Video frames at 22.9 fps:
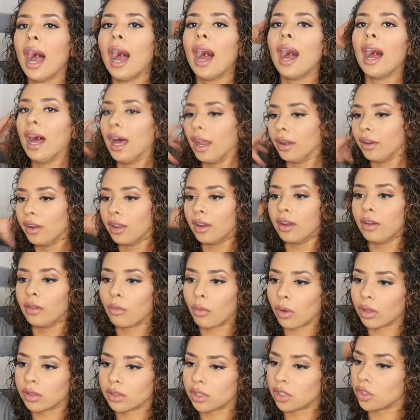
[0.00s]
and
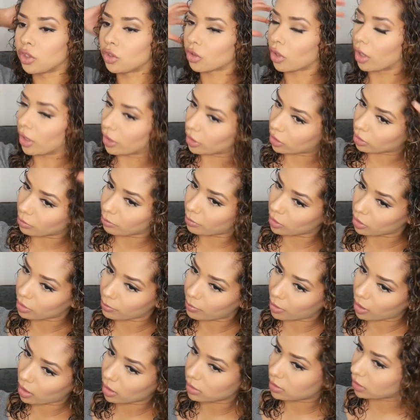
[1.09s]
once it's dry you can put the
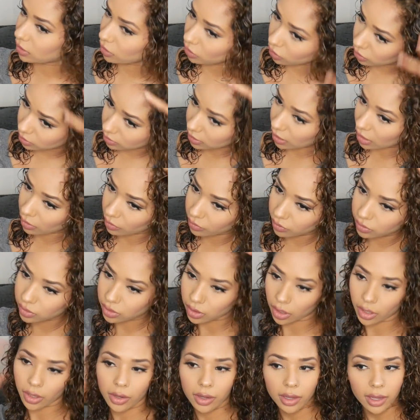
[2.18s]
part in yourself.
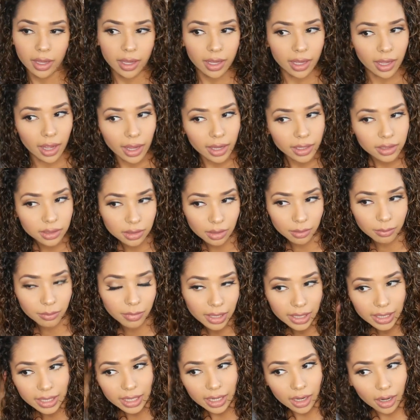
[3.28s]
So it's
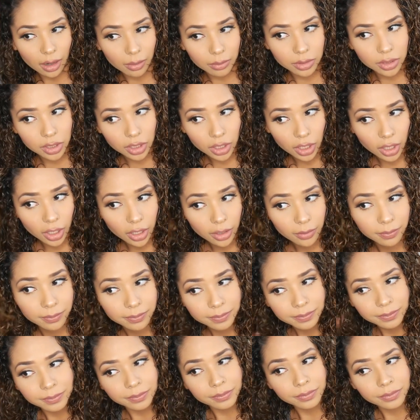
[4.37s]
completely up to you.
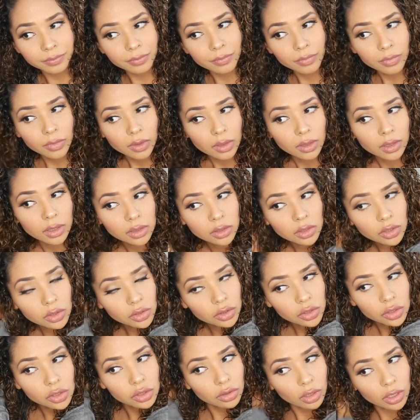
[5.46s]
So
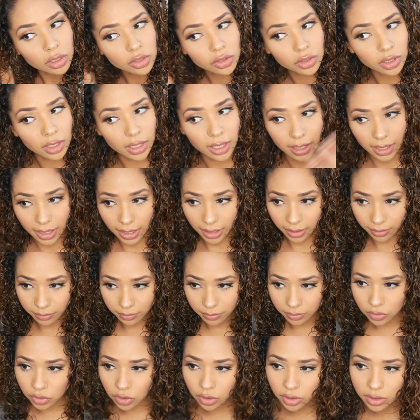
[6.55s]
just scrunching again,
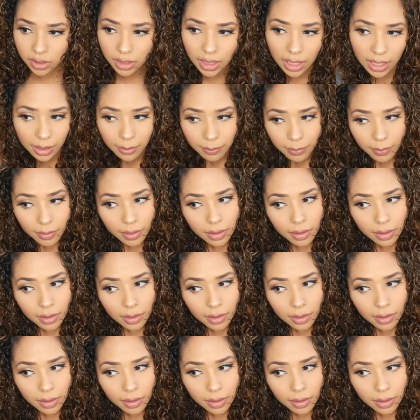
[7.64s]
just to keep